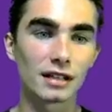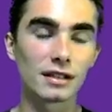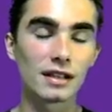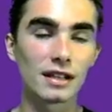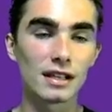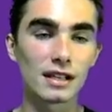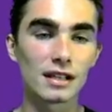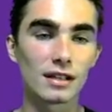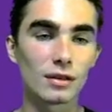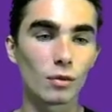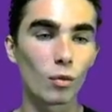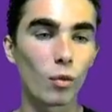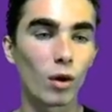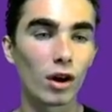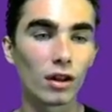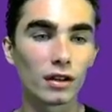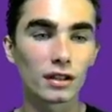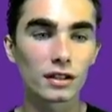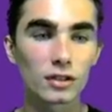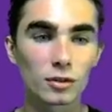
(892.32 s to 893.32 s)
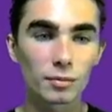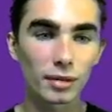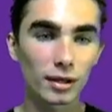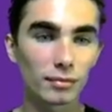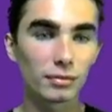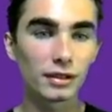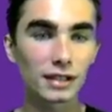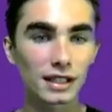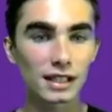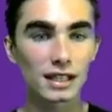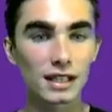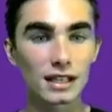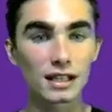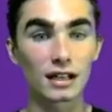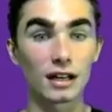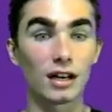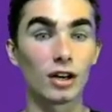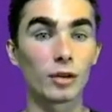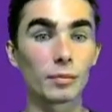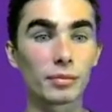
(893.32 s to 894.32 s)
the wallet's public key and
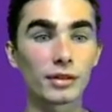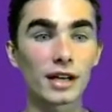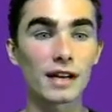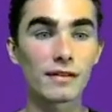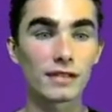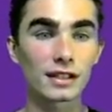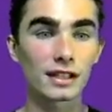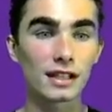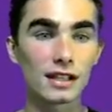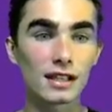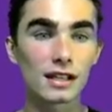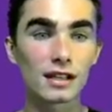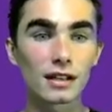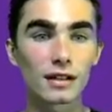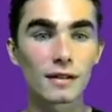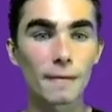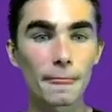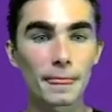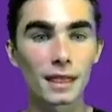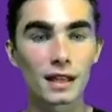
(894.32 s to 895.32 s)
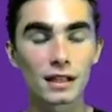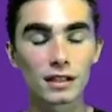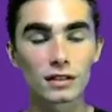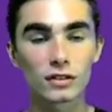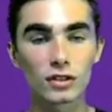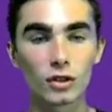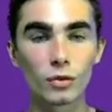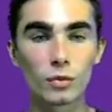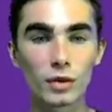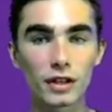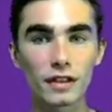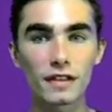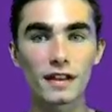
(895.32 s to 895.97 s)
our private key. So with that